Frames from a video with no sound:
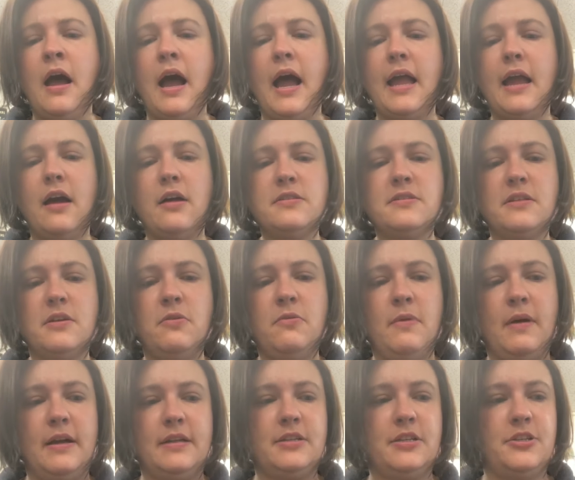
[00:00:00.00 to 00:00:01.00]
I also
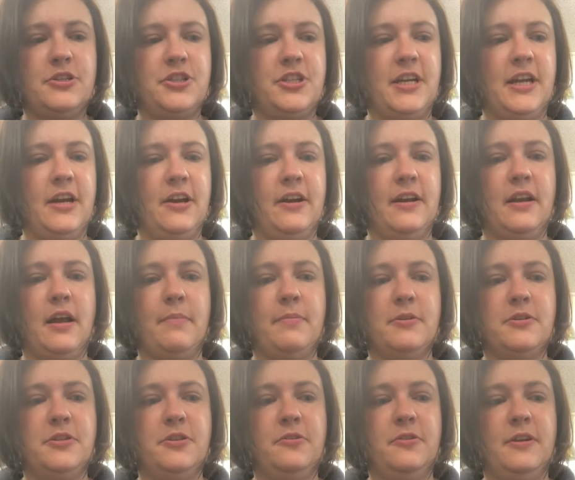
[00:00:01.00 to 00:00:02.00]
want to share an
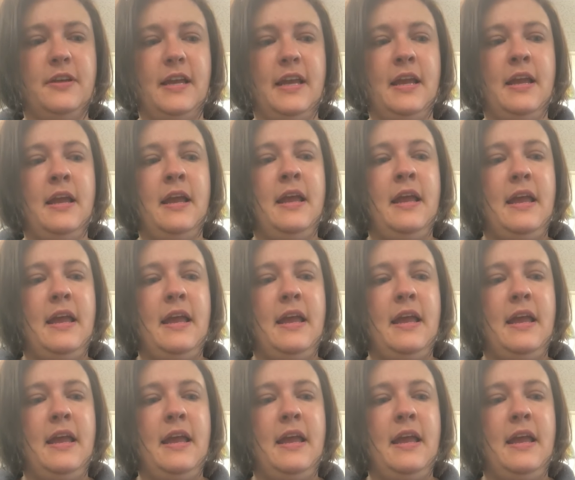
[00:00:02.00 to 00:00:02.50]
opportunity.